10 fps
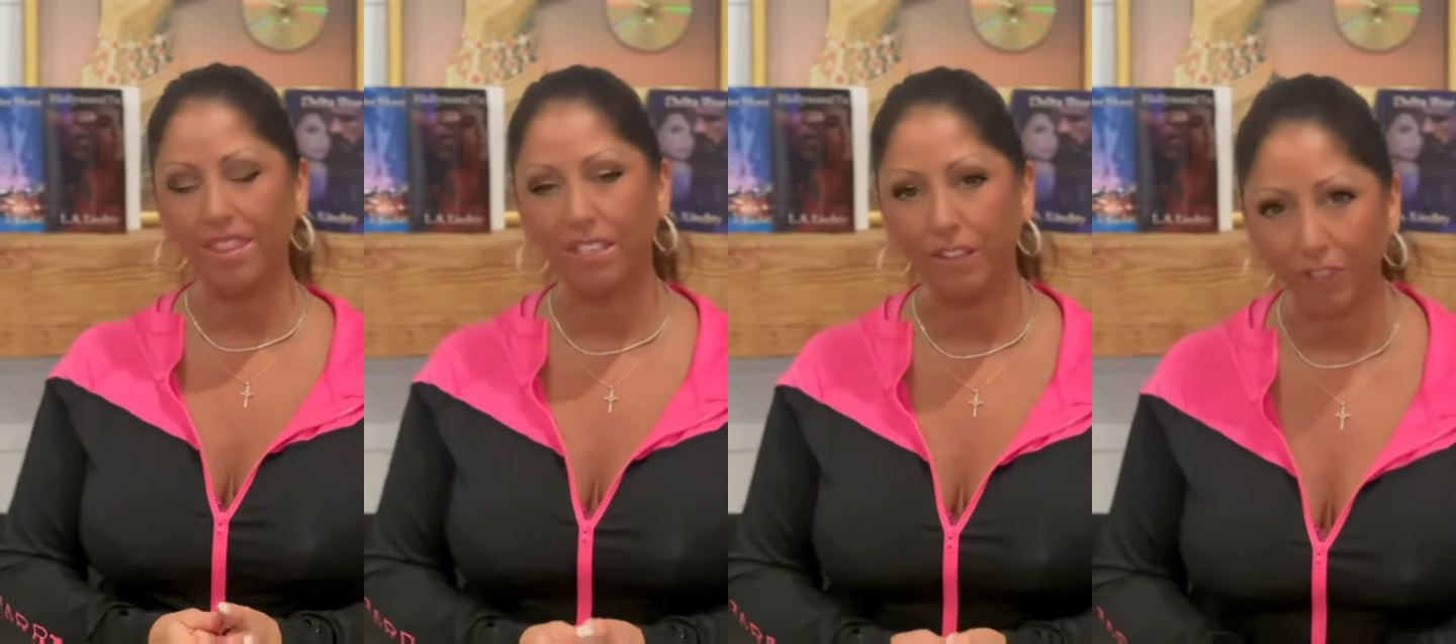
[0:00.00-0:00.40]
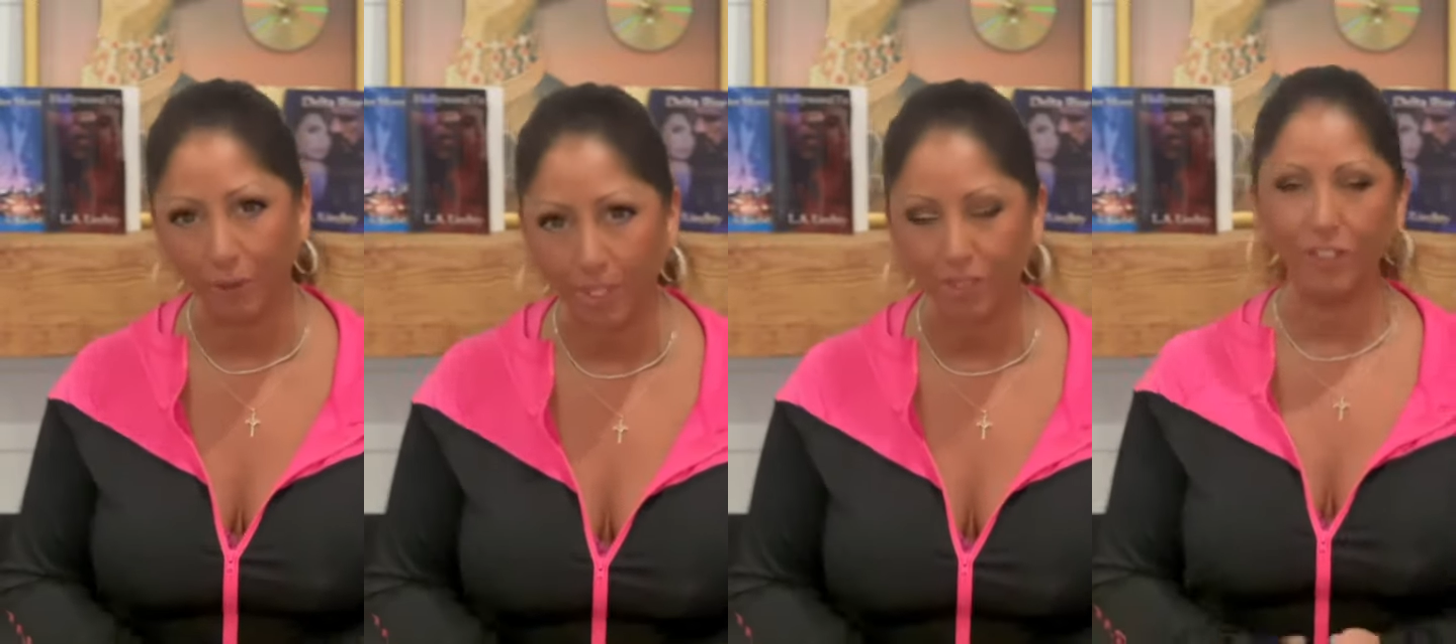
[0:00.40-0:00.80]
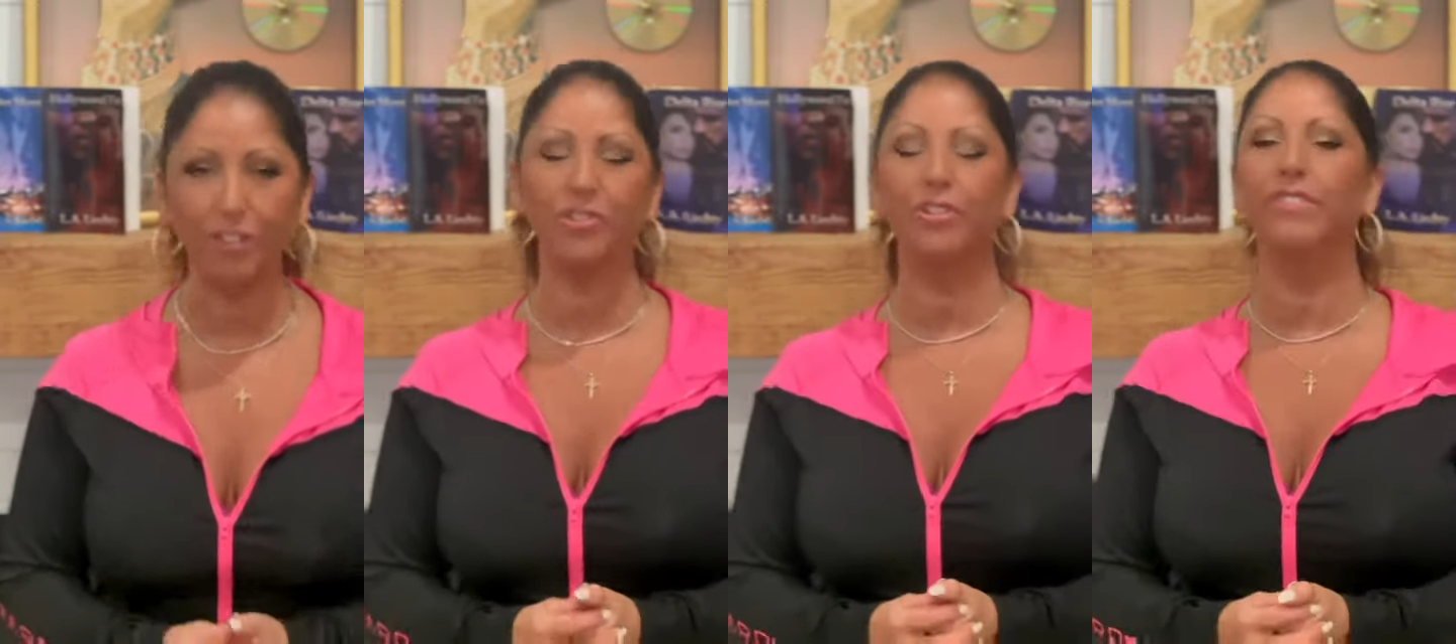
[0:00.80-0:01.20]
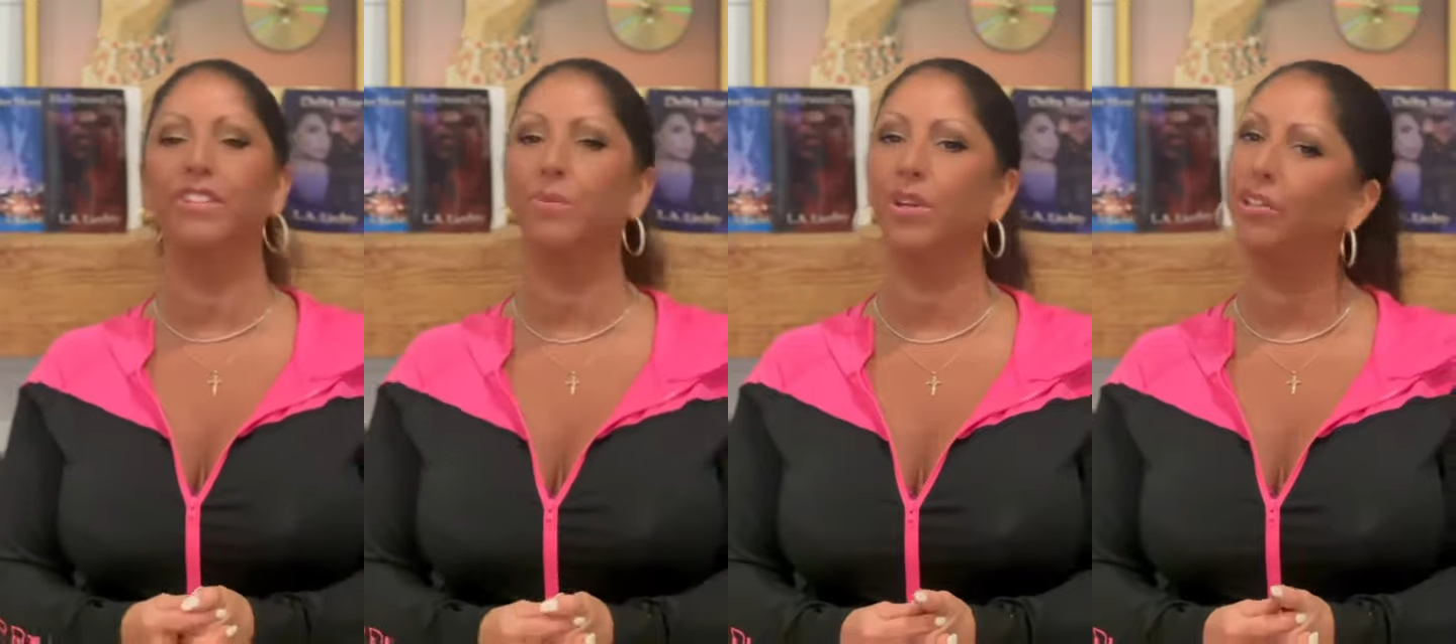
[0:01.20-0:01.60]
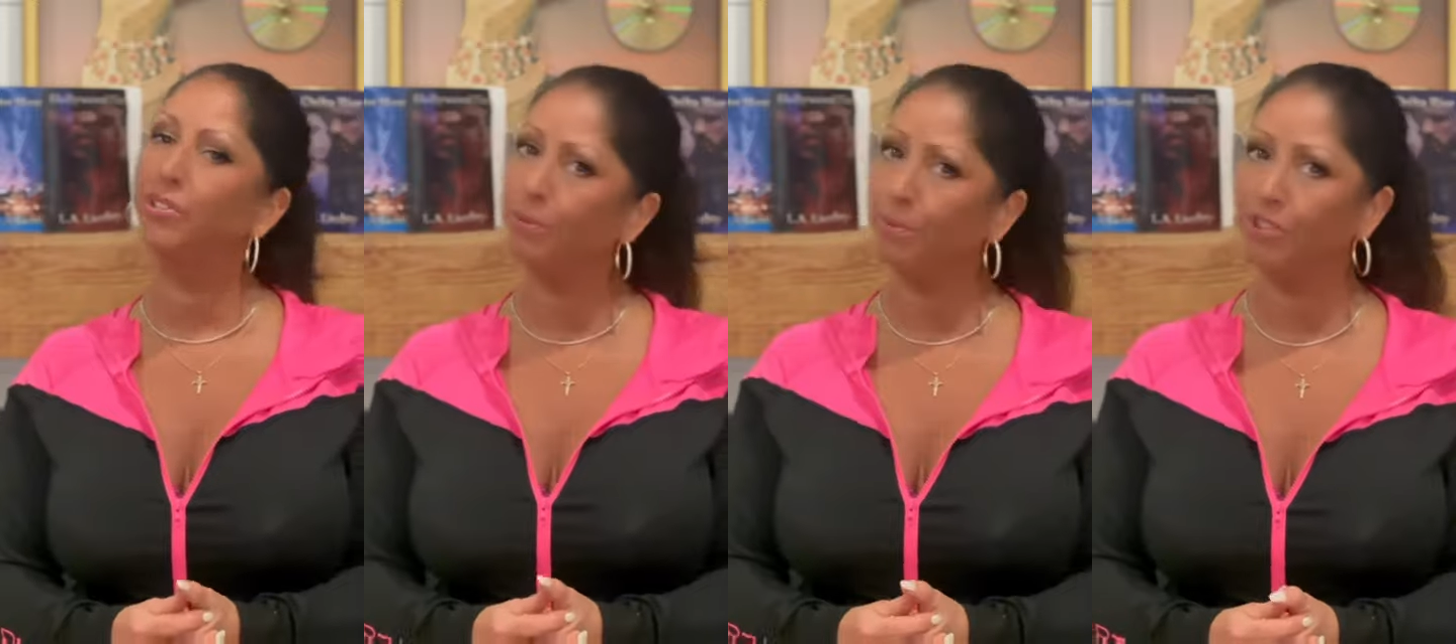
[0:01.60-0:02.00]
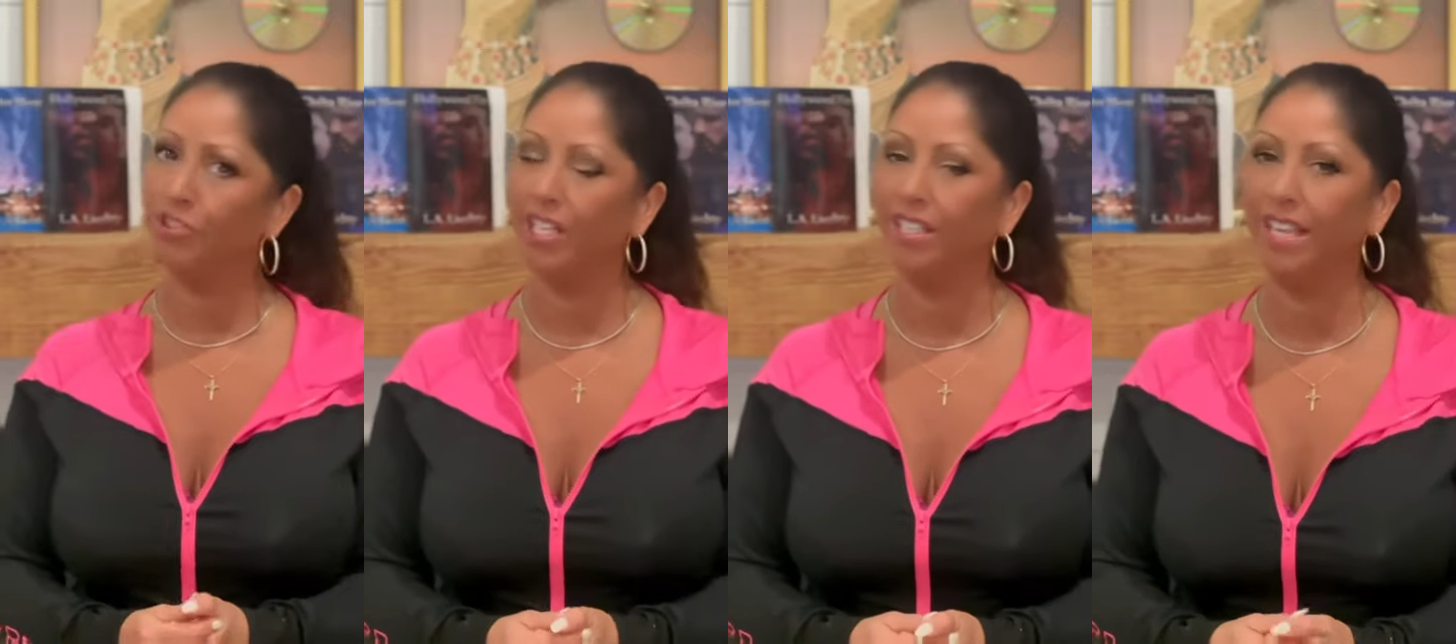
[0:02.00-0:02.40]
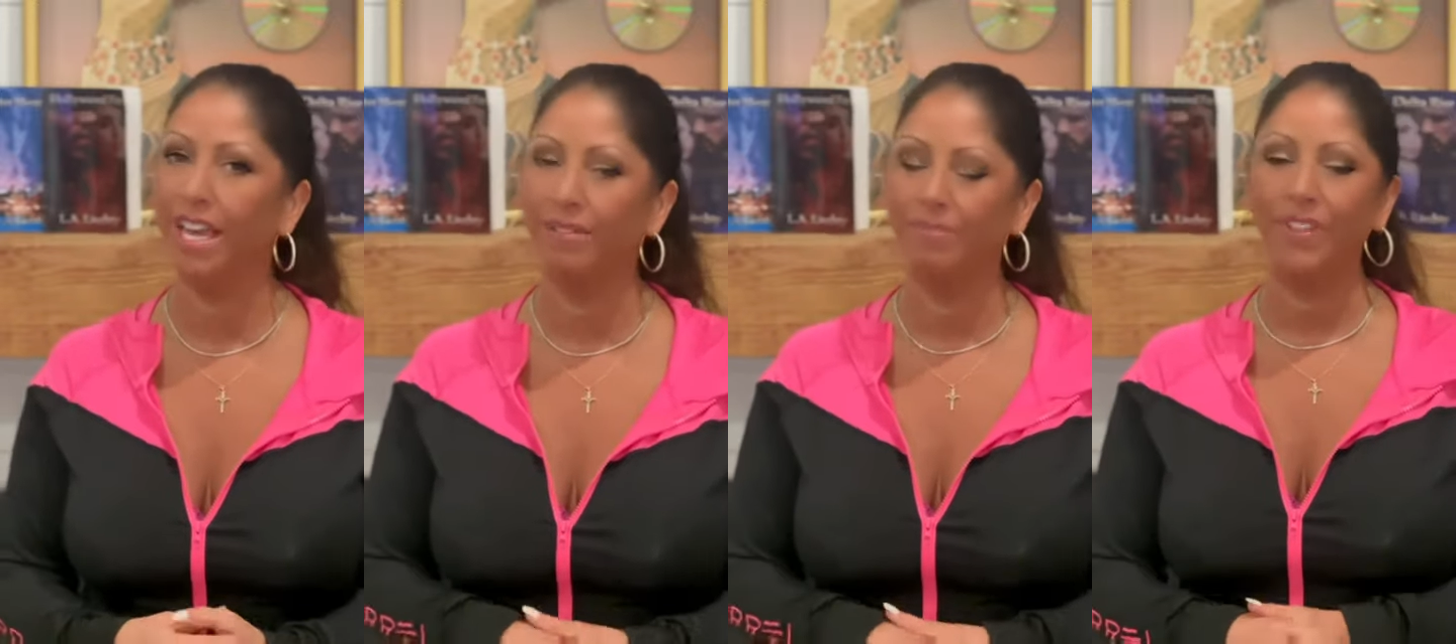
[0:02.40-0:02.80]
Thank you very much for your service. We all do appreciate that.